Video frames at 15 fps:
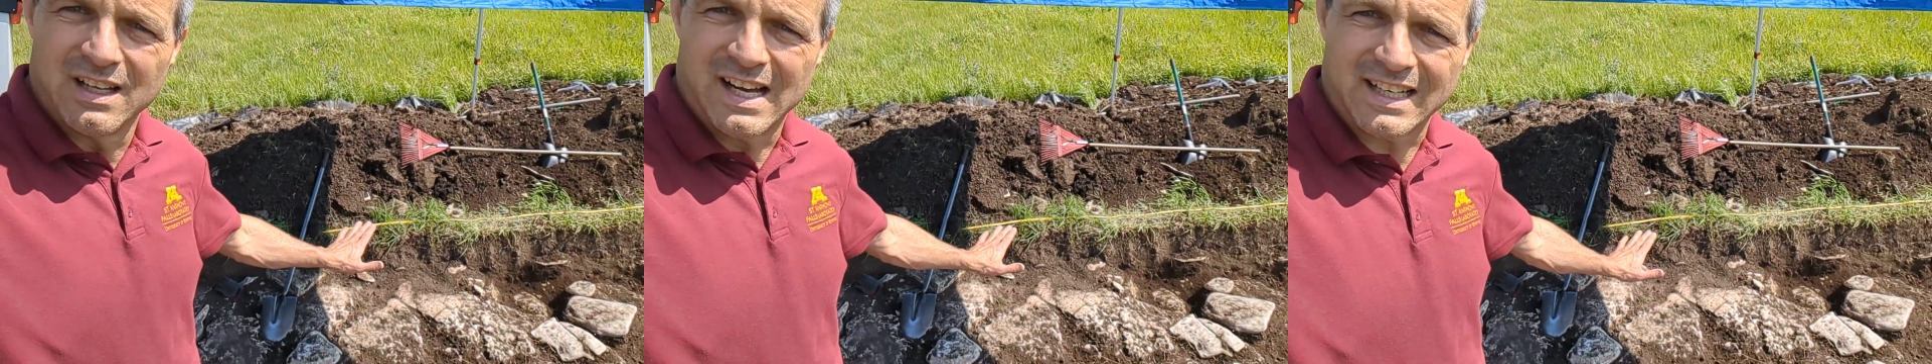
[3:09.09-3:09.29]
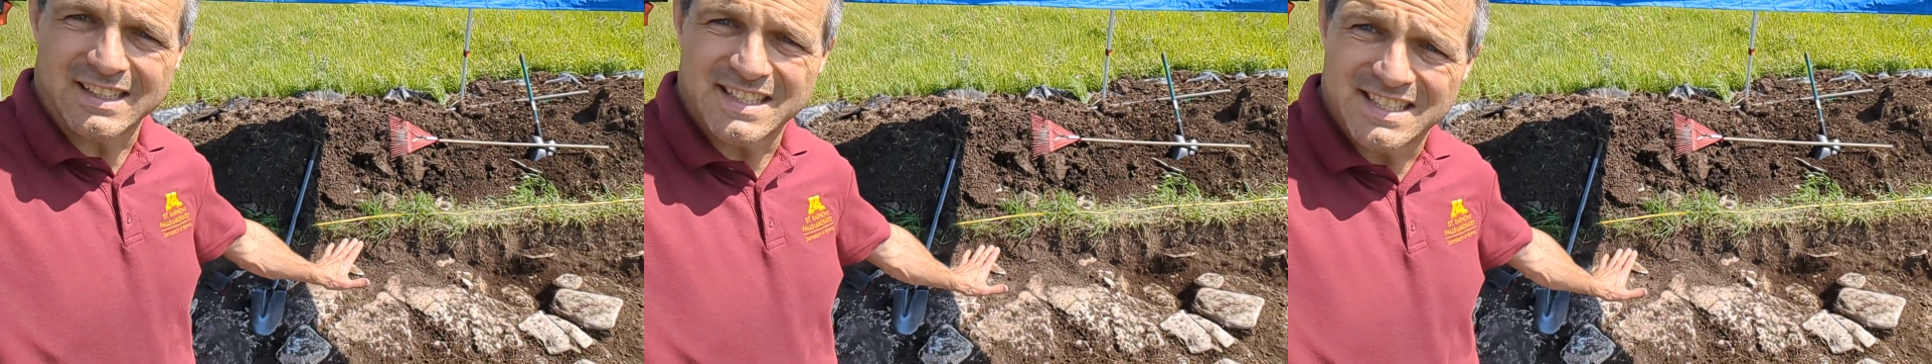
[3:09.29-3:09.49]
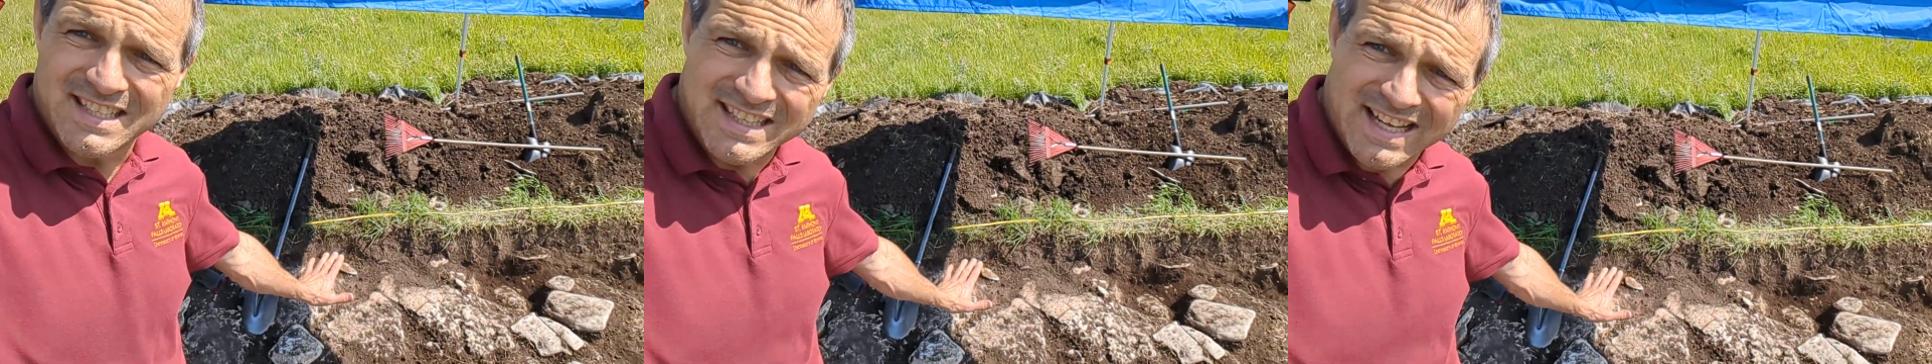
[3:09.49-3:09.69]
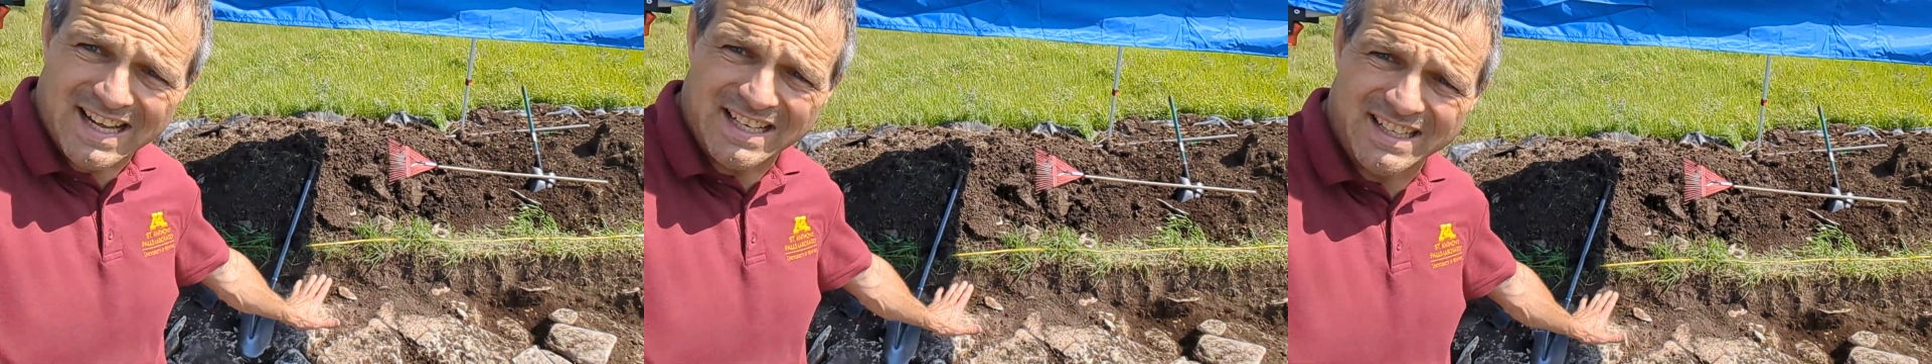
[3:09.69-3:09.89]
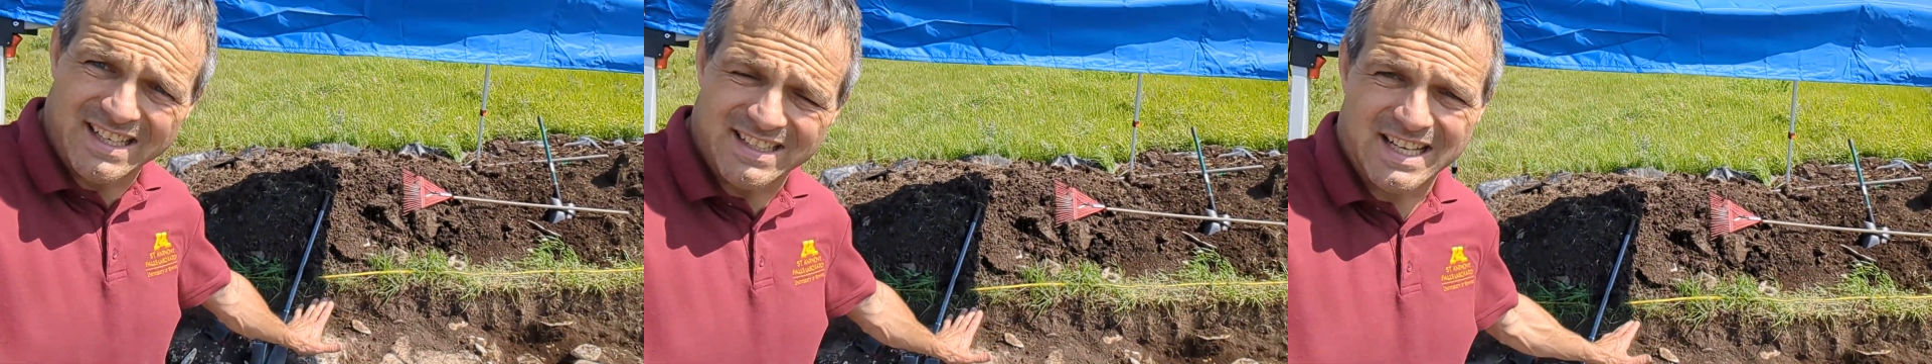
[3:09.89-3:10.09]
I can see
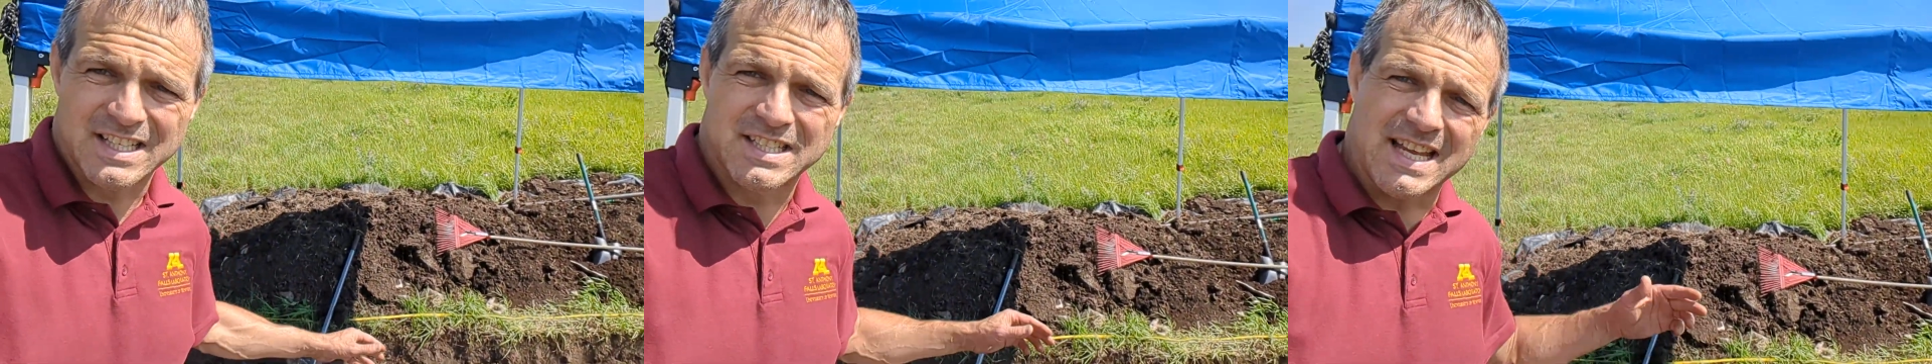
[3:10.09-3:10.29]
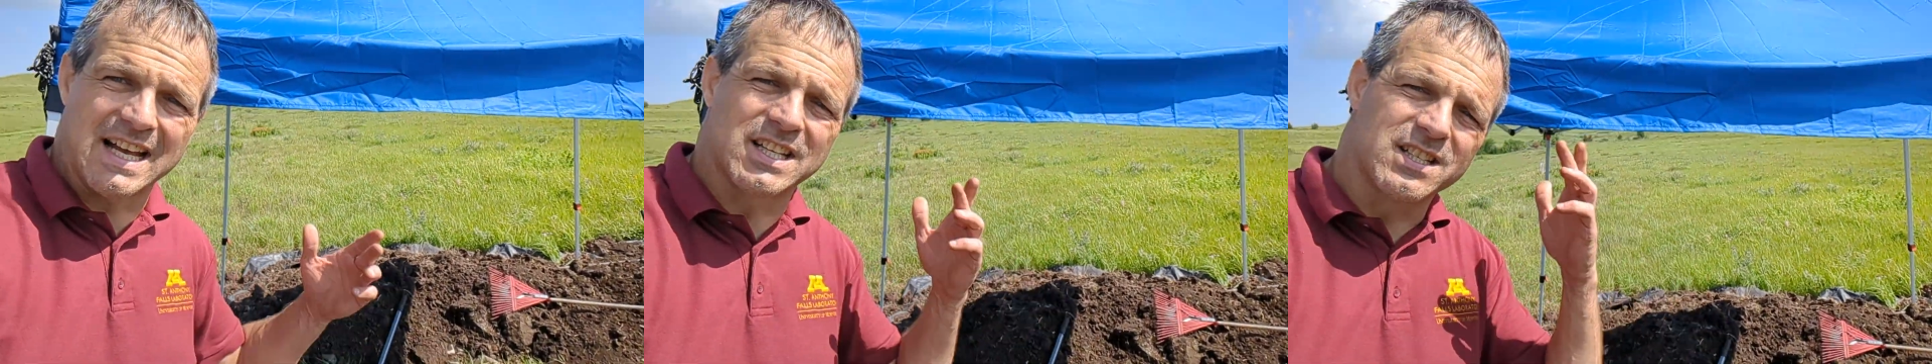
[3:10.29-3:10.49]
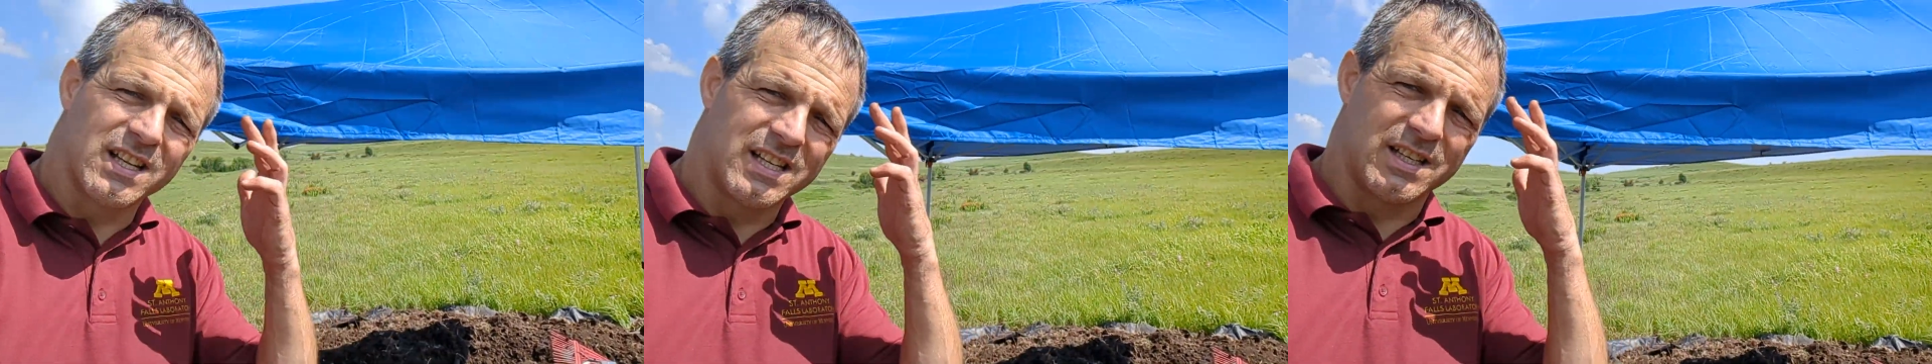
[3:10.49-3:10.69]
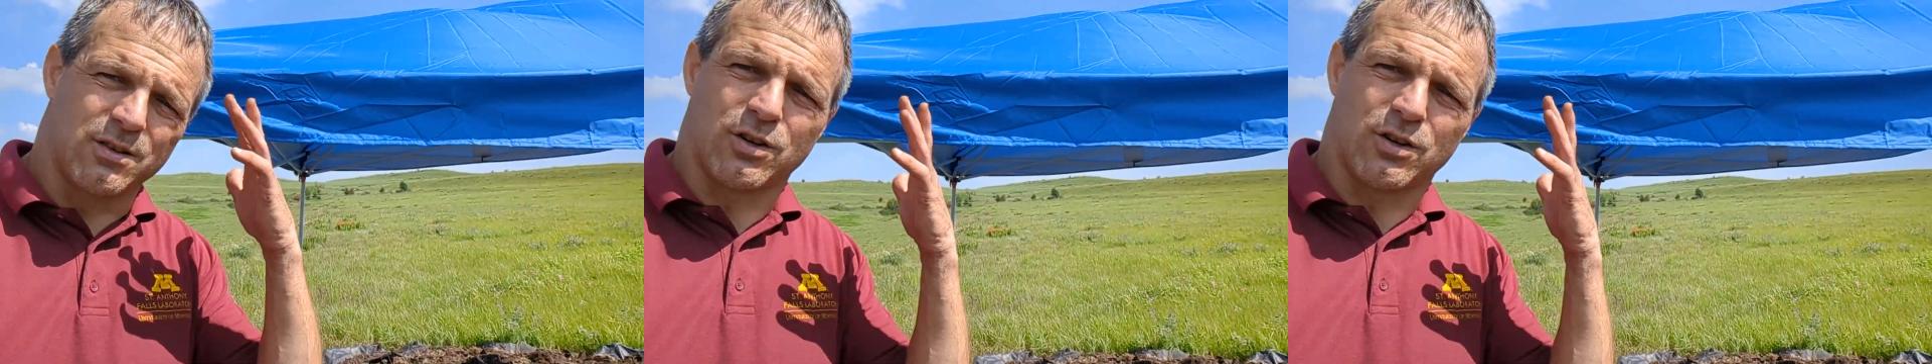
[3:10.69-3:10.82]
that. That's actually